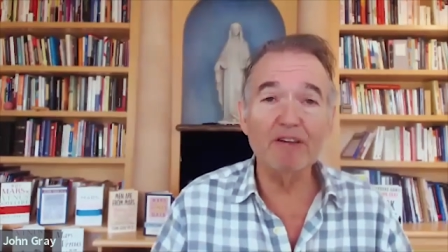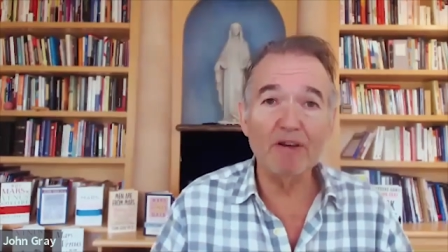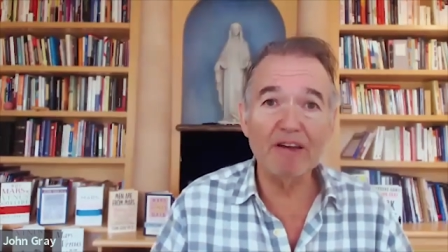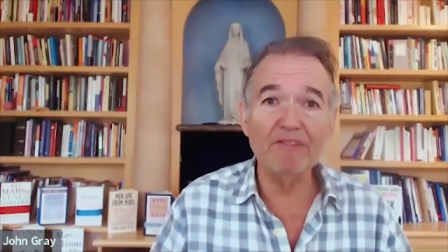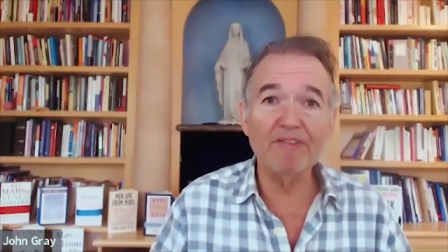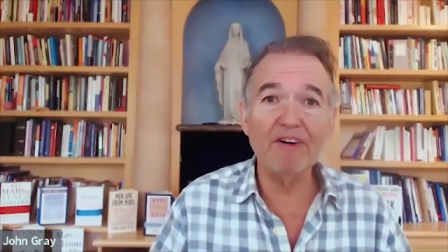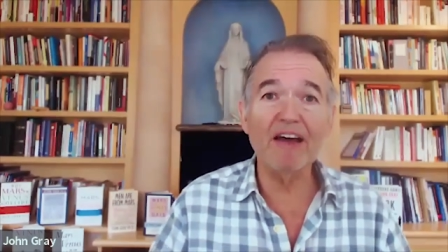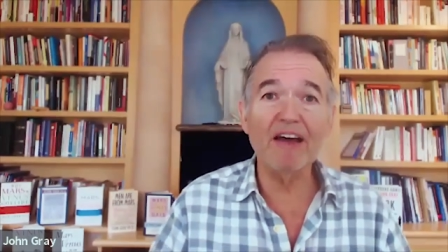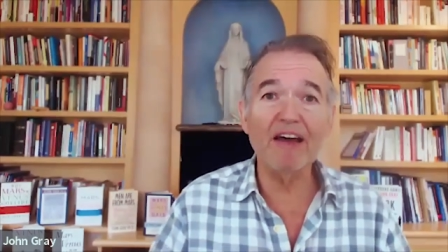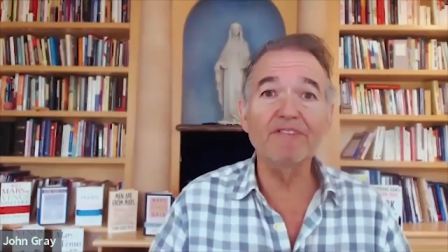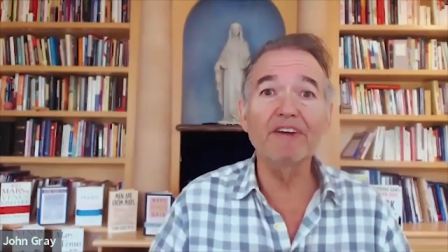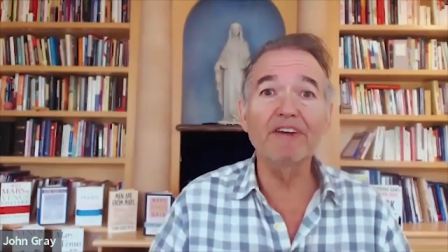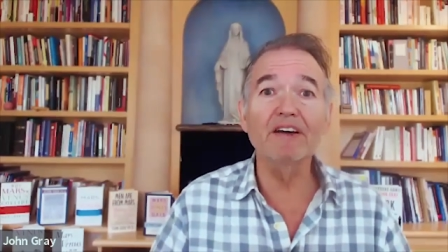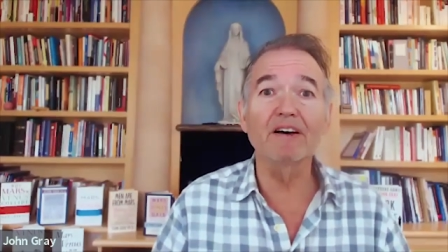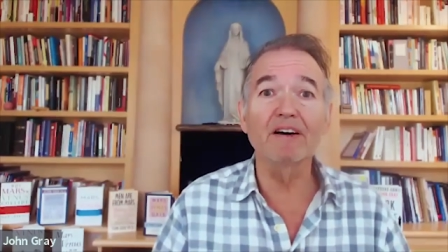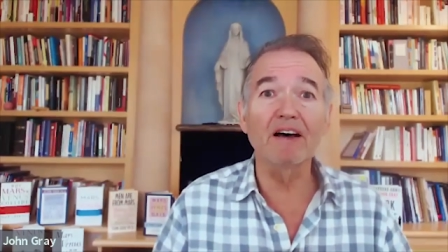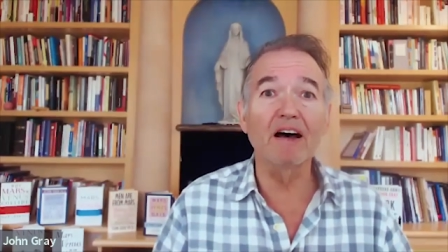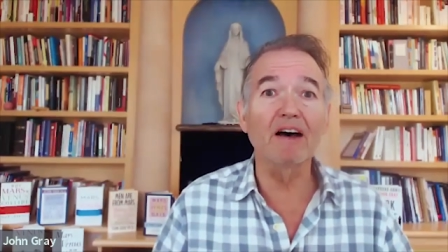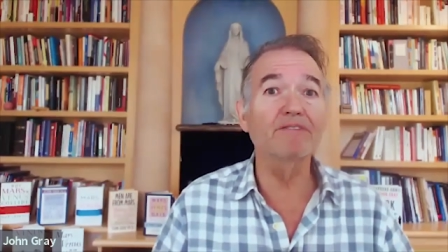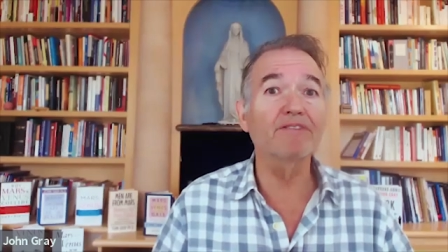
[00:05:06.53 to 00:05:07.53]
if I
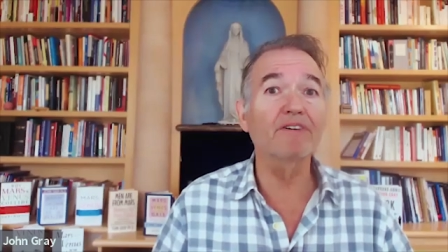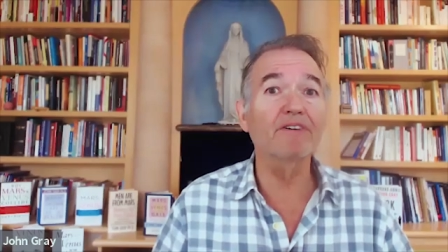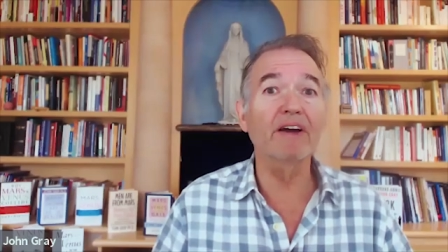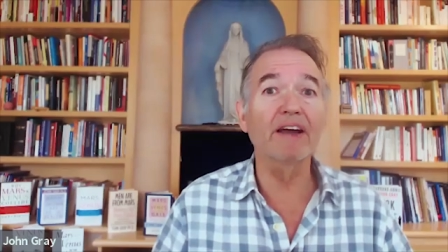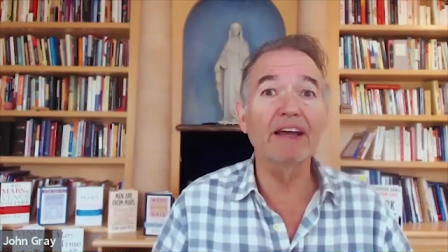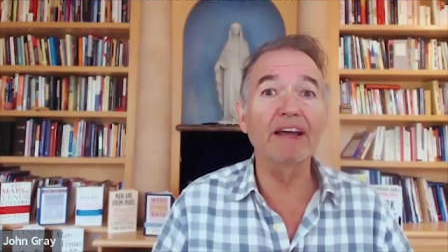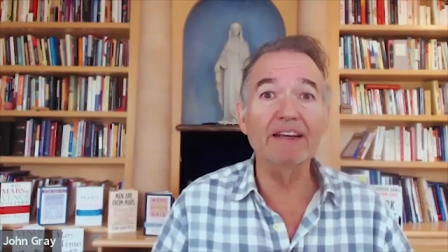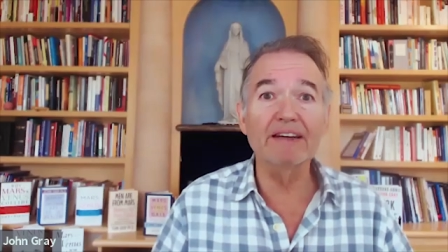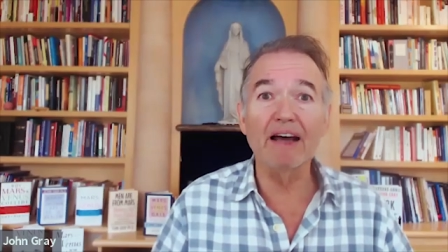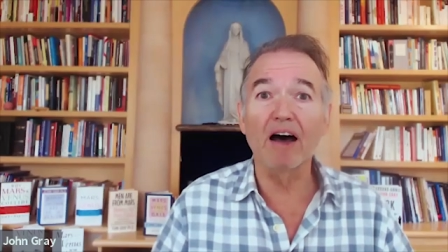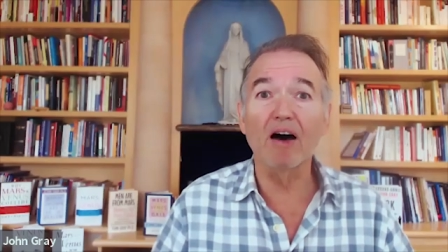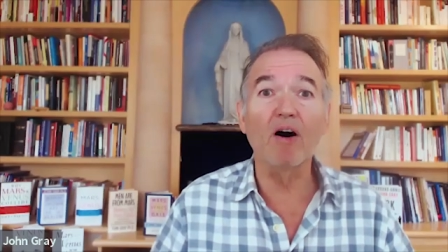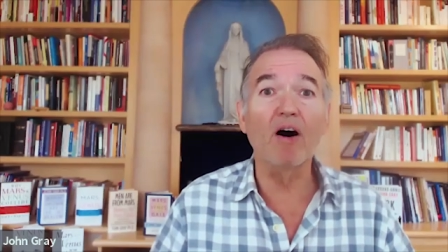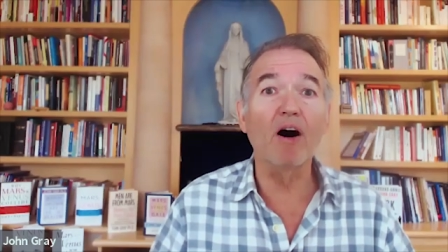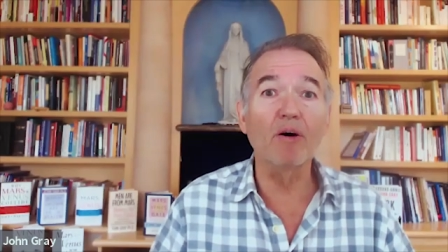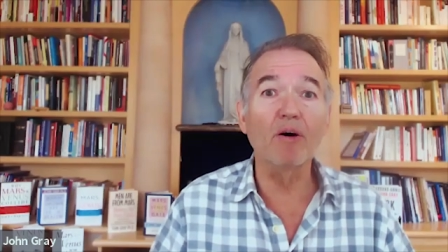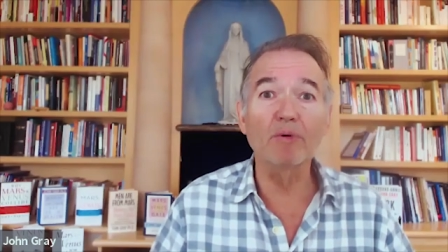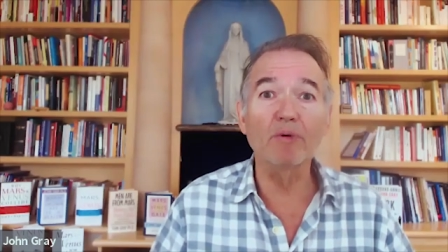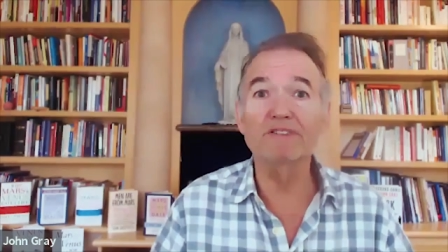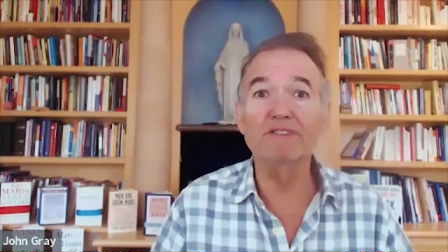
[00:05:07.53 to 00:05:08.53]
feel afraid, I'll
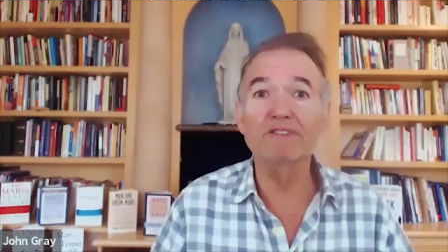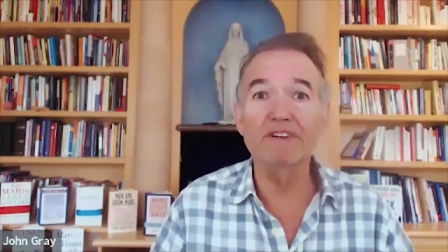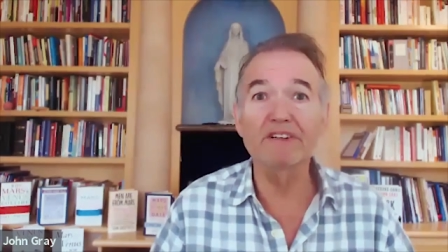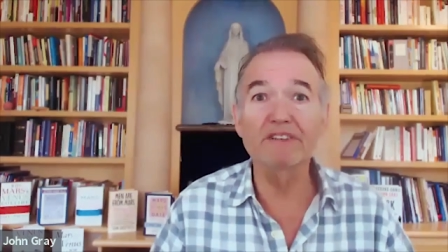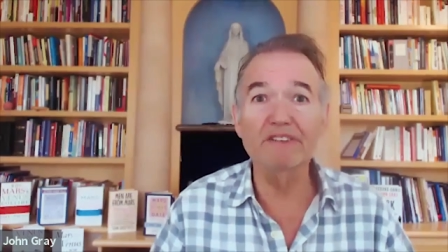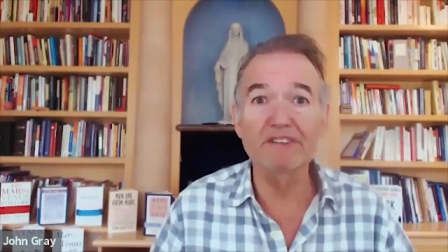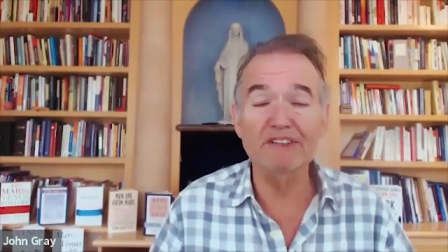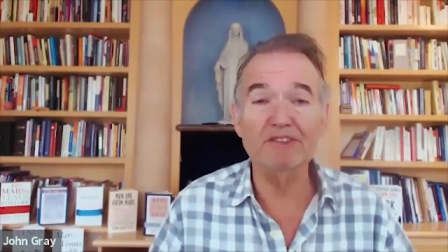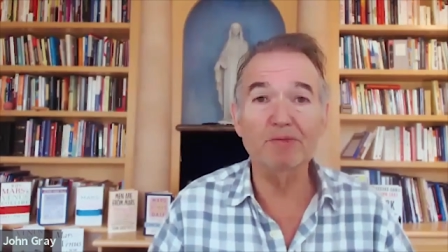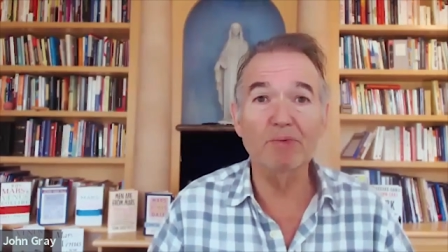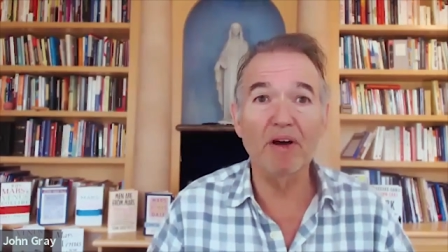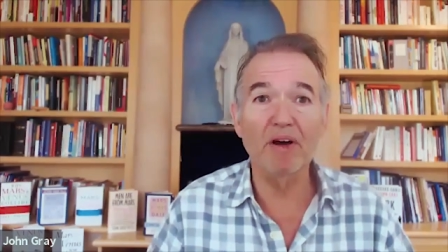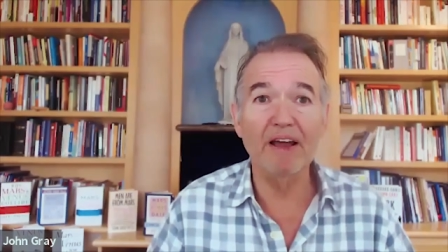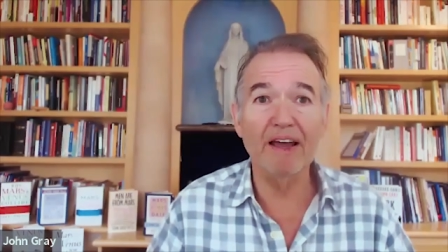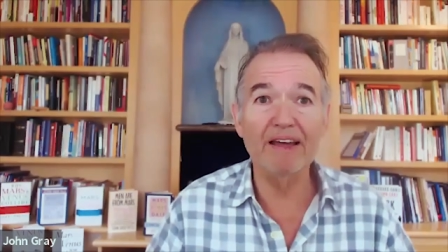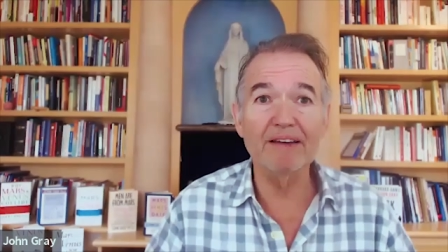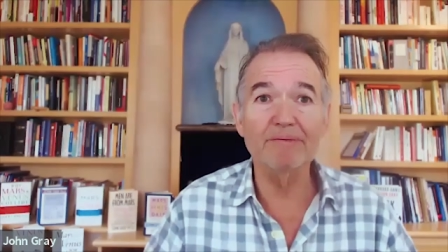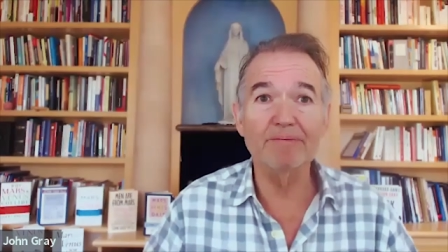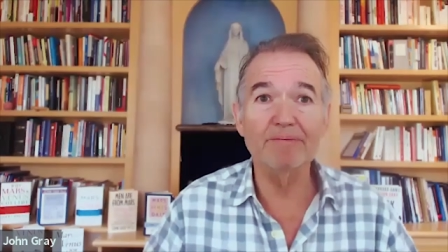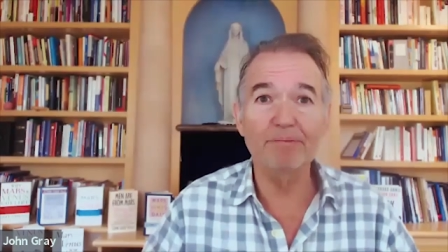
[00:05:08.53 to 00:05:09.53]
always feel this
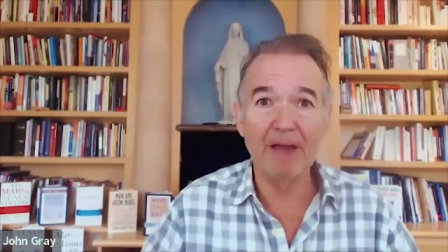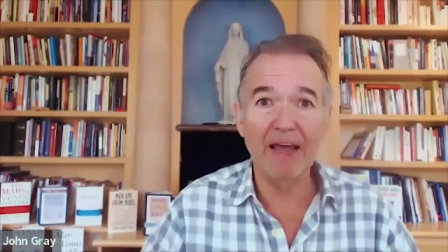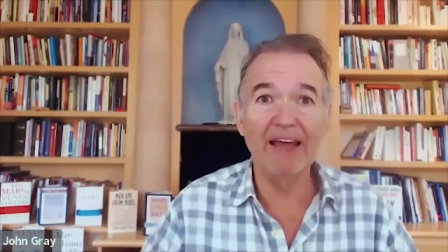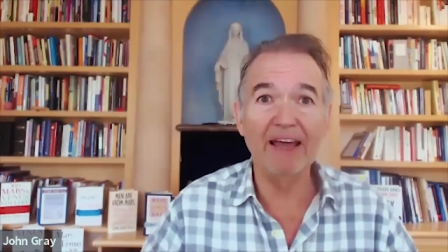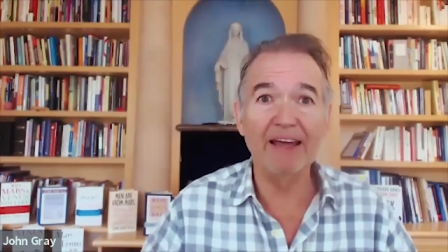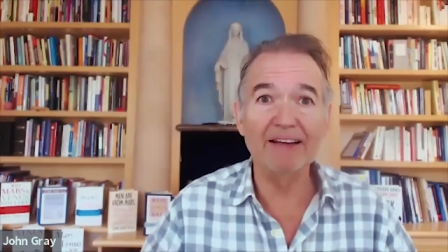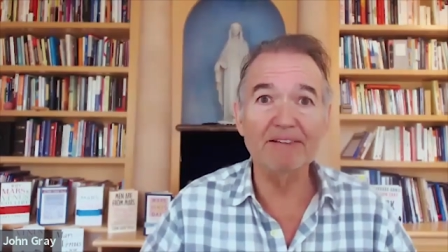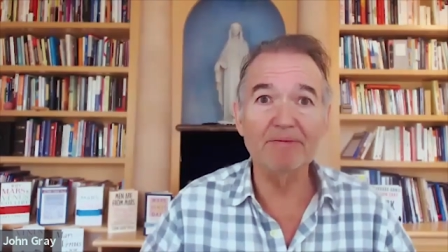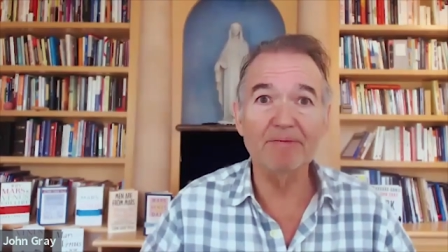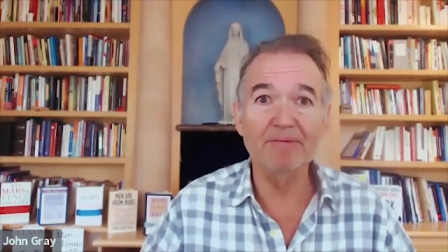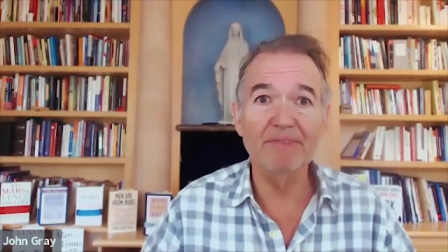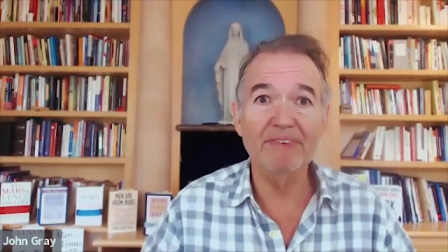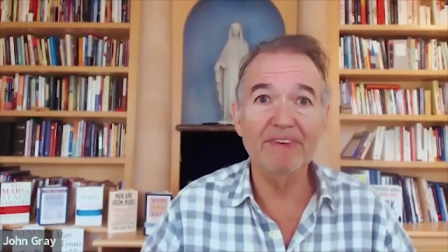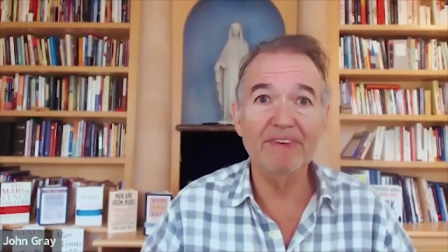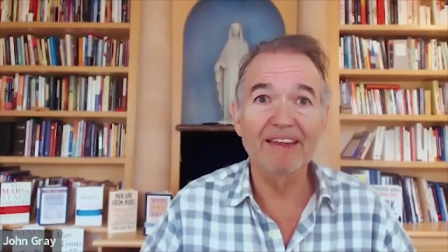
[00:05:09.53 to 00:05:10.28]
way, pain.